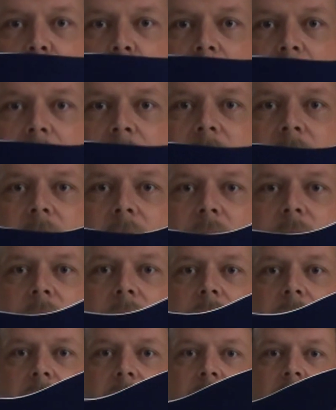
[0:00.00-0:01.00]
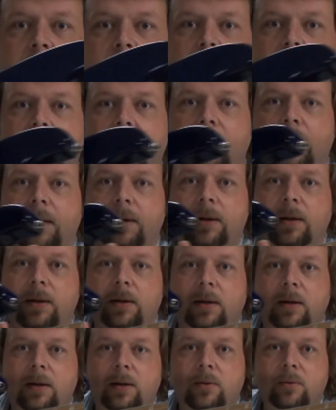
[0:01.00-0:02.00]
brand new in
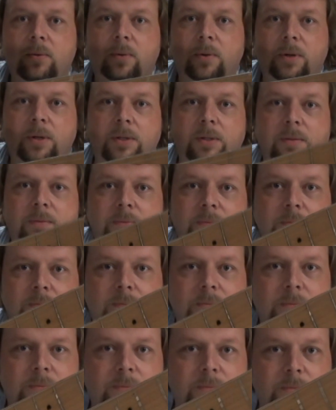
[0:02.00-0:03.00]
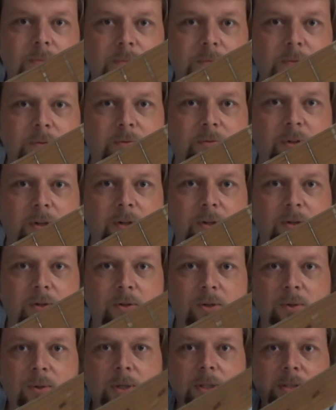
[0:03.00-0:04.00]
1993, Fender
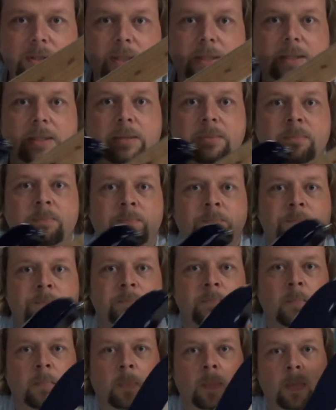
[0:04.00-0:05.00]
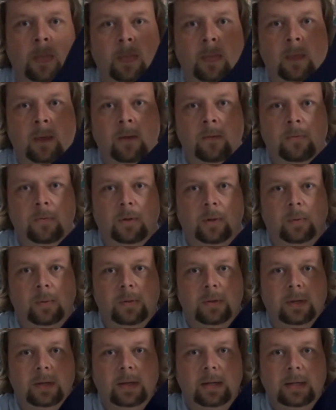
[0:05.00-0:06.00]
USA. The
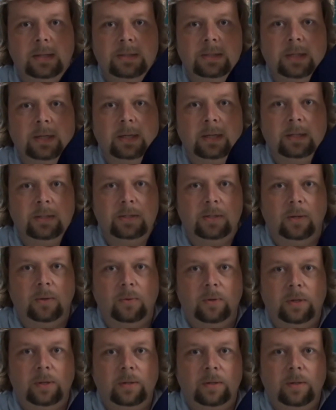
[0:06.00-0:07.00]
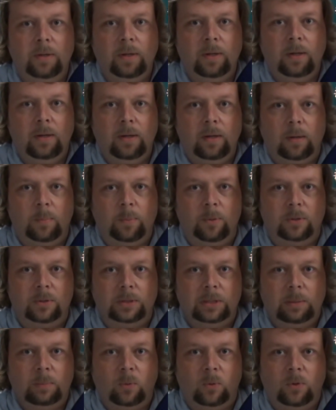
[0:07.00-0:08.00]
only thing I changed on it, I put a
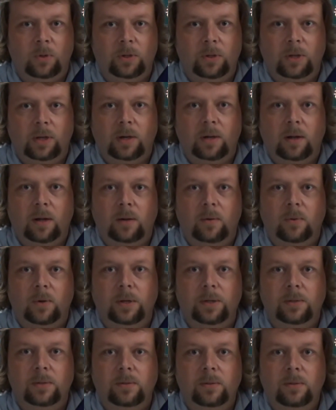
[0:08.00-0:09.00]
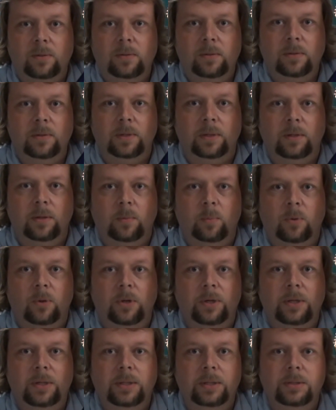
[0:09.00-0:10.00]
Seymour Duncan hot rail in the
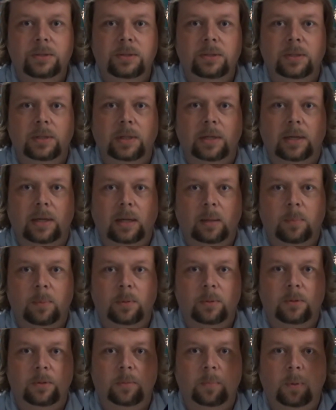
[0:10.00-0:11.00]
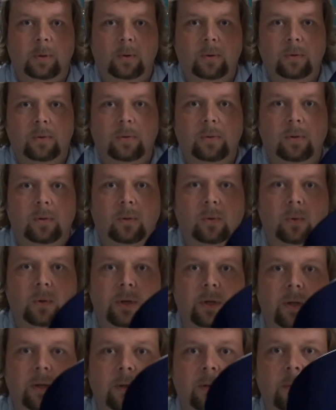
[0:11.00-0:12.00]
bridge and I put the pearl
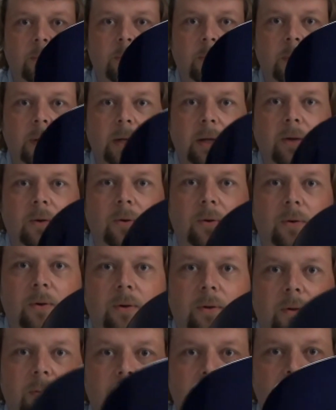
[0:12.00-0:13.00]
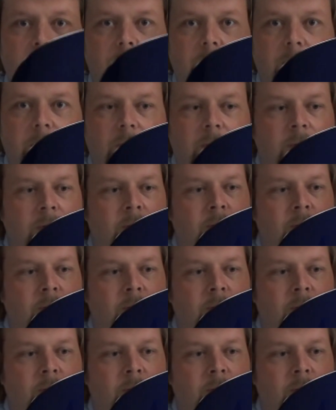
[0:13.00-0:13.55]
pickguard on it.